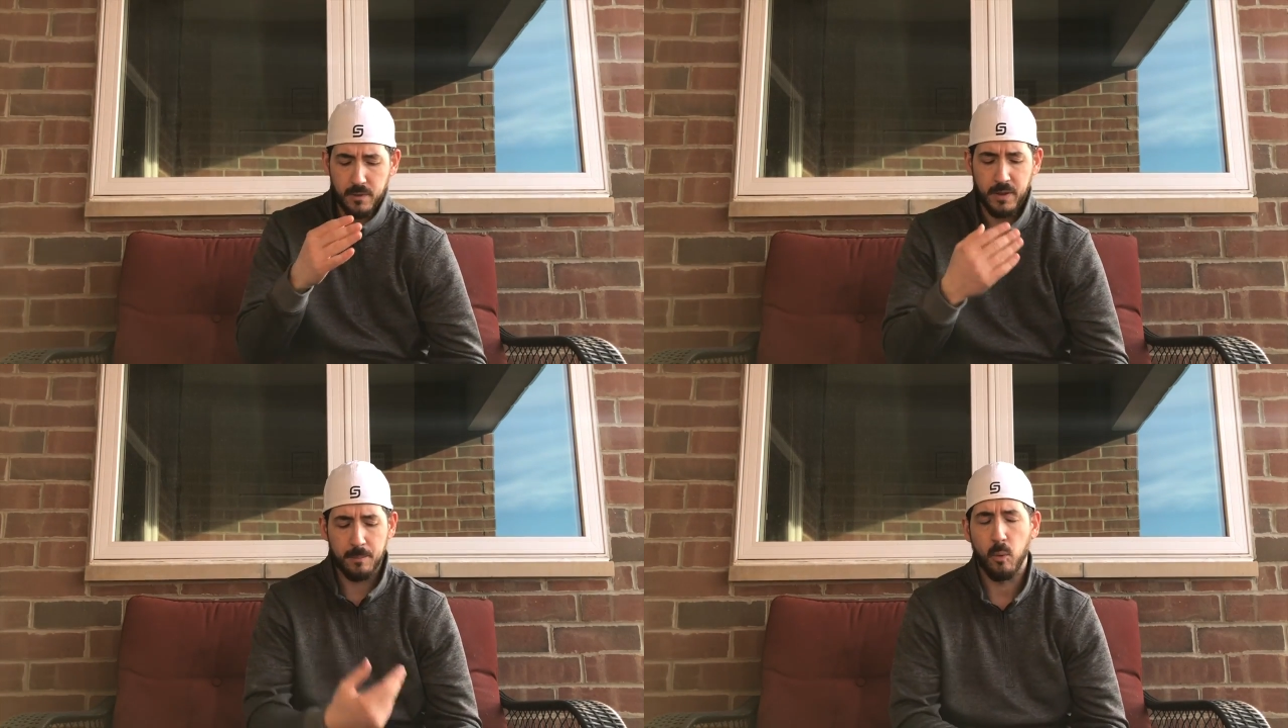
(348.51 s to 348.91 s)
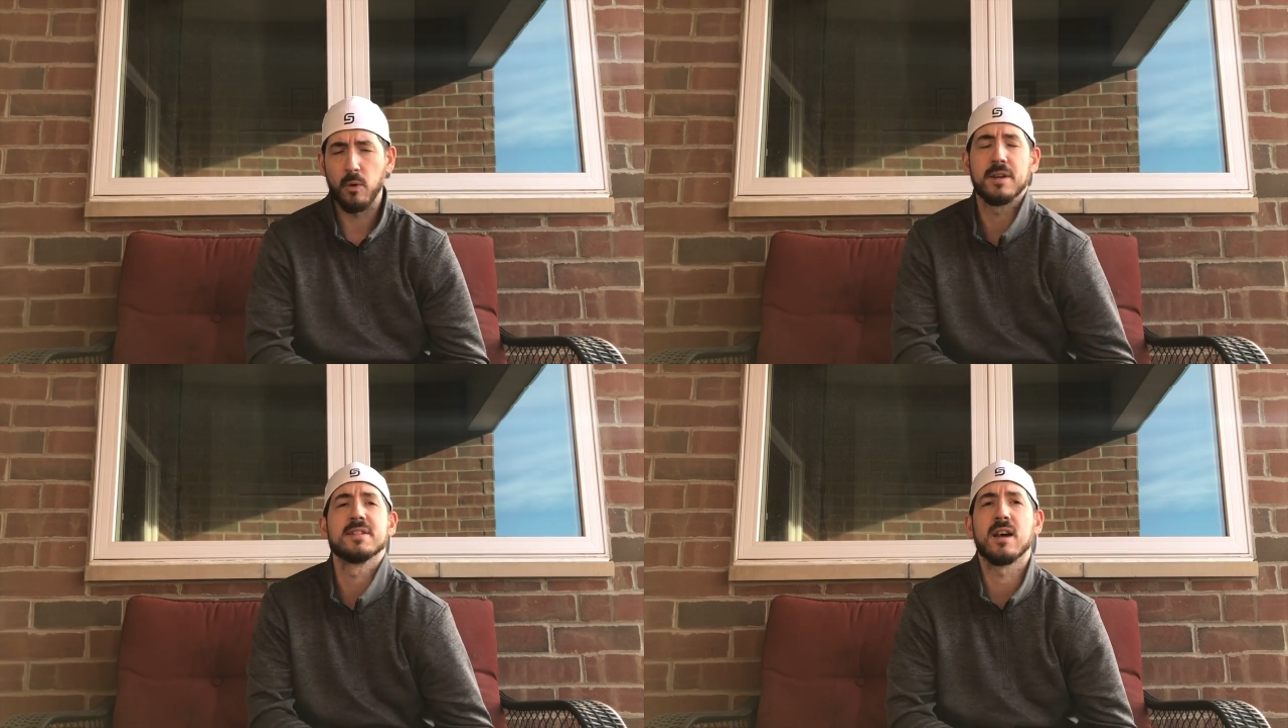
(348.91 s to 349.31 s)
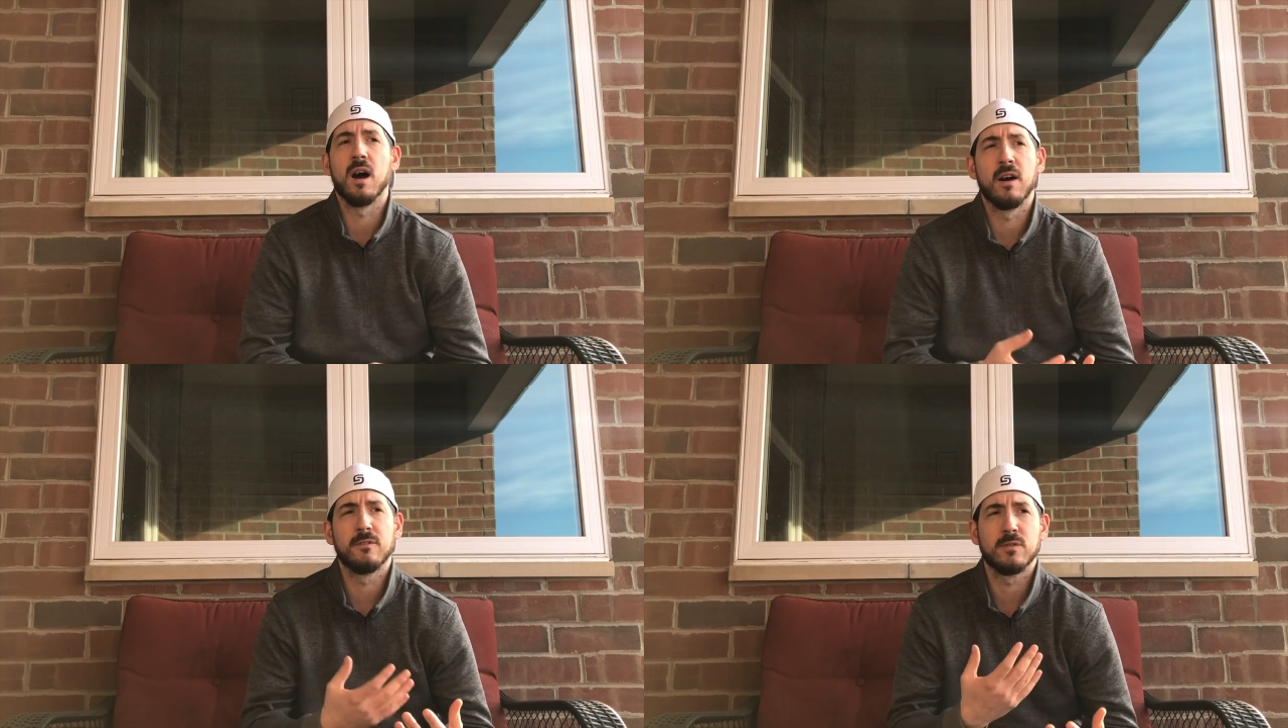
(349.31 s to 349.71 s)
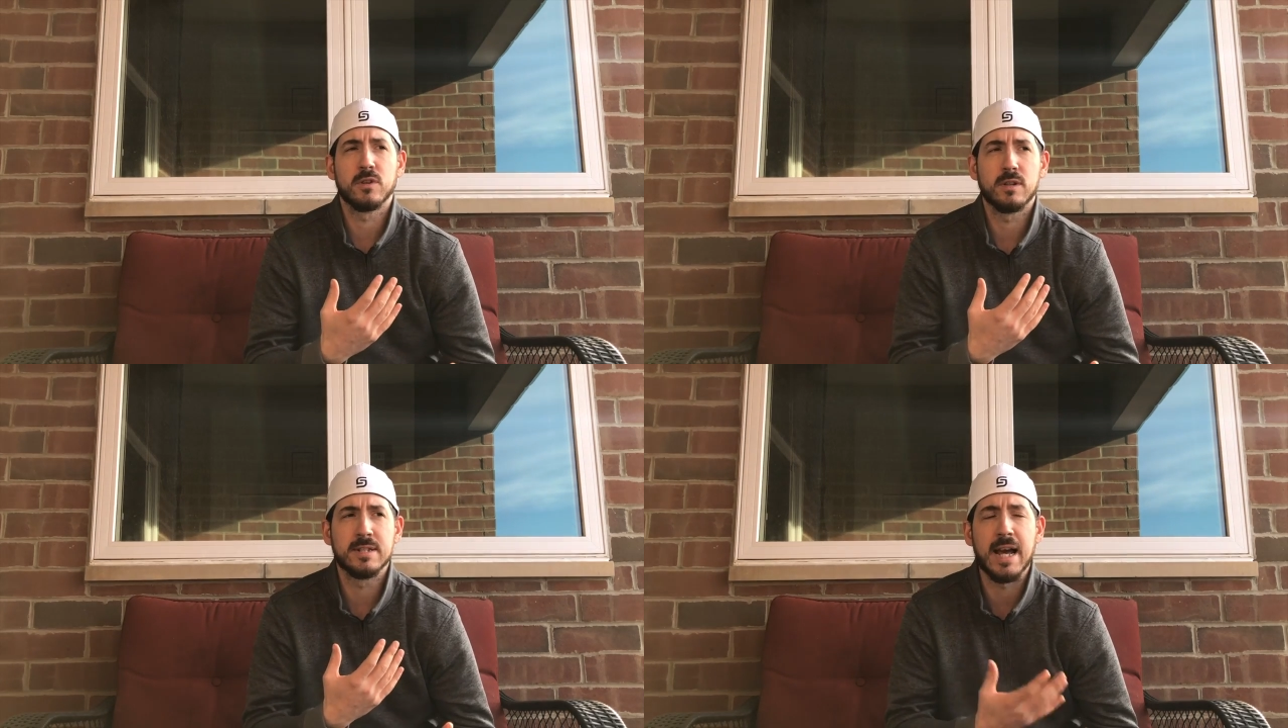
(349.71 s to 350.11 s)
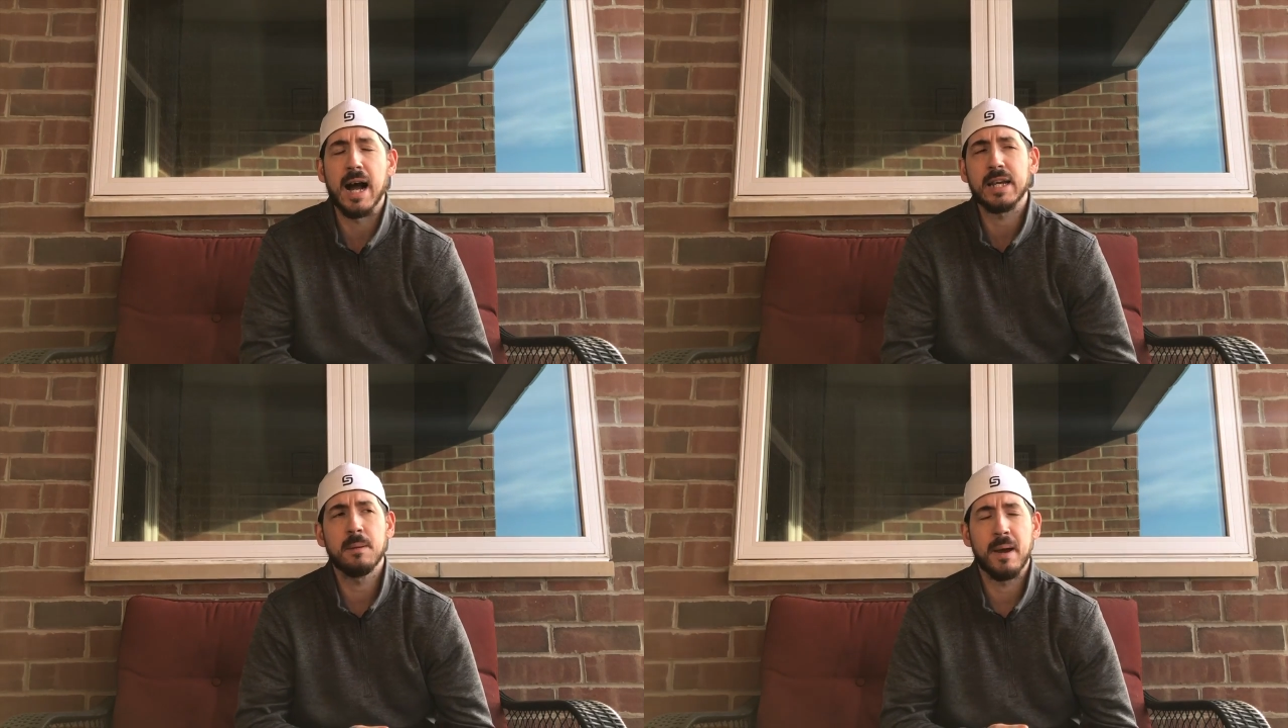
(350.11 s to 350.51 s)
the importance of
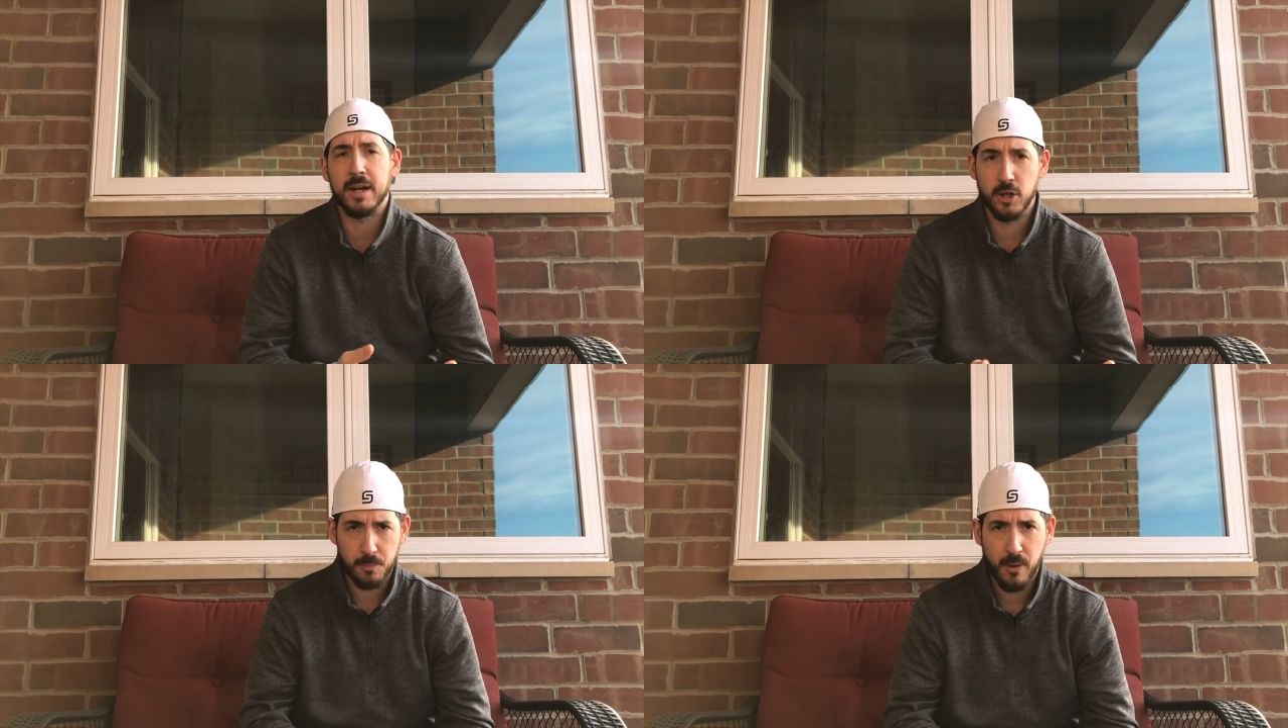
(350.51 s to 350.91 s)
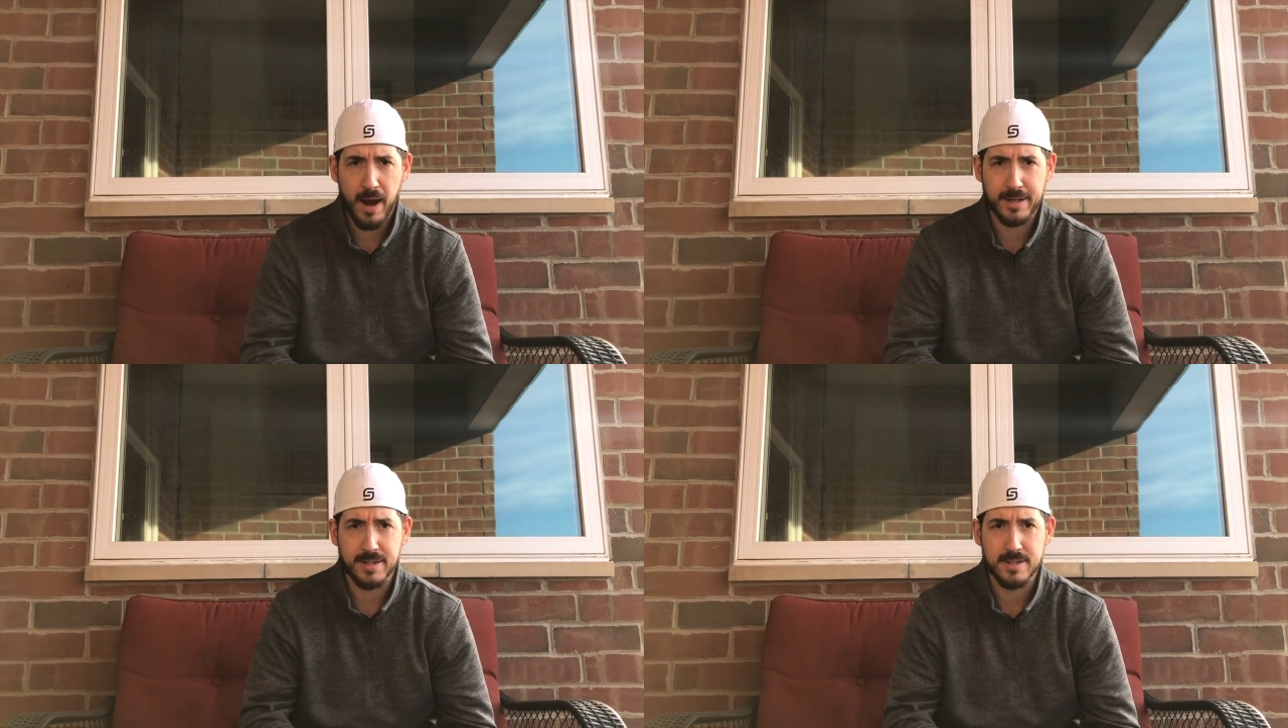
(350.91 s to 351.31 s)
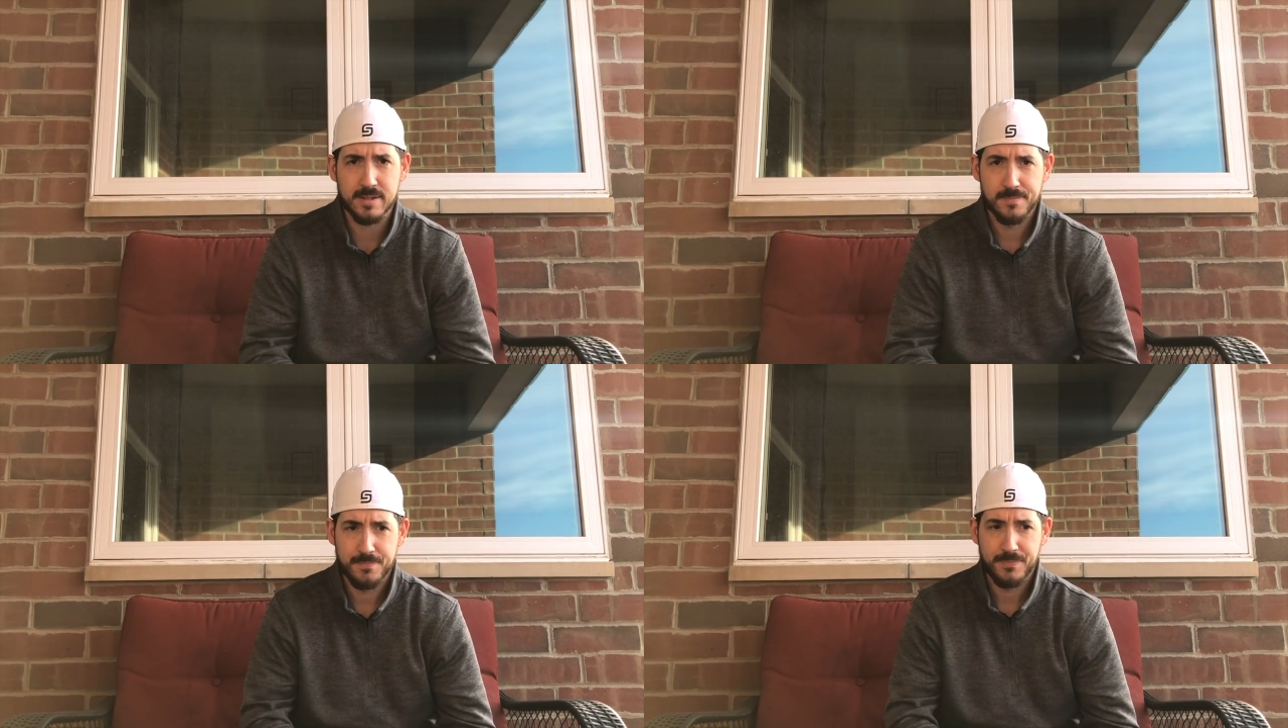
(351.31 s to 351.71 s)
documenting your practice